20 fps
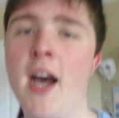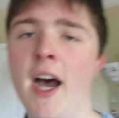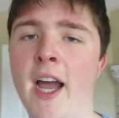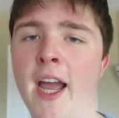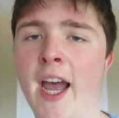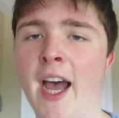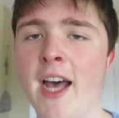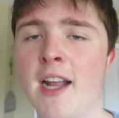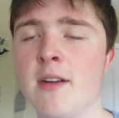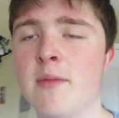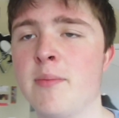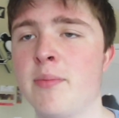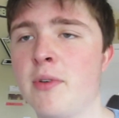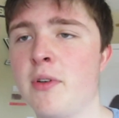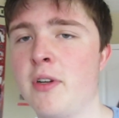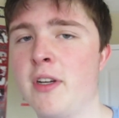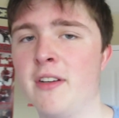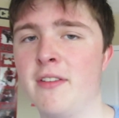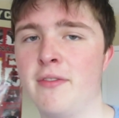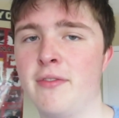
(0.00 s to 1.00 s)
I had a
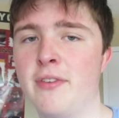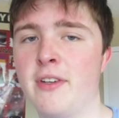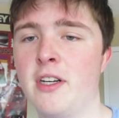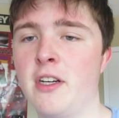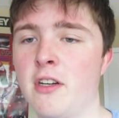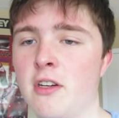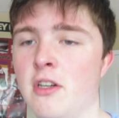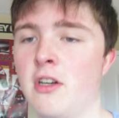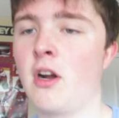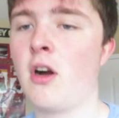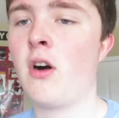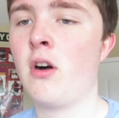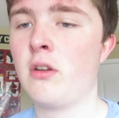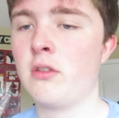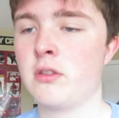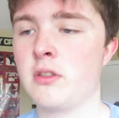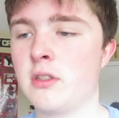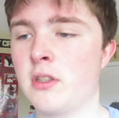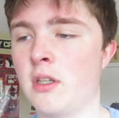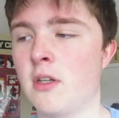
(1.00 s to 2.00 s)
broken finger
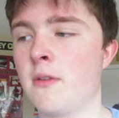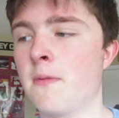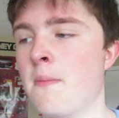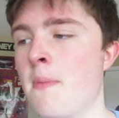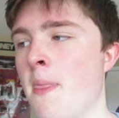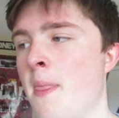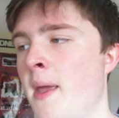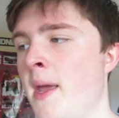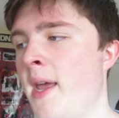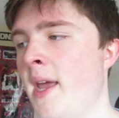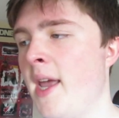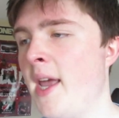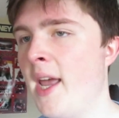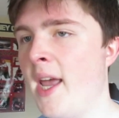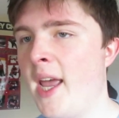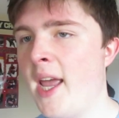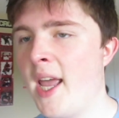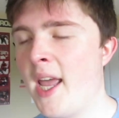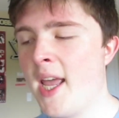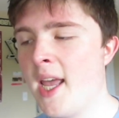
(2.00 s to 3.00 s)
also
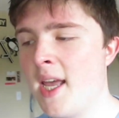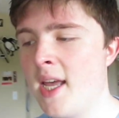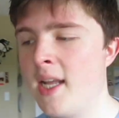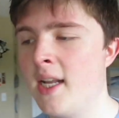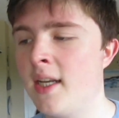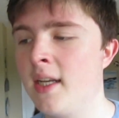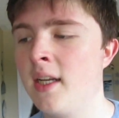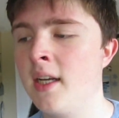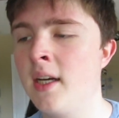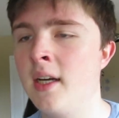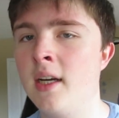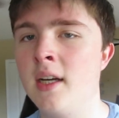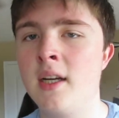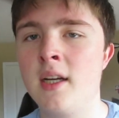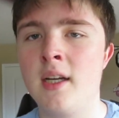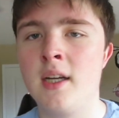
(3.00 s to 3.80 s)
and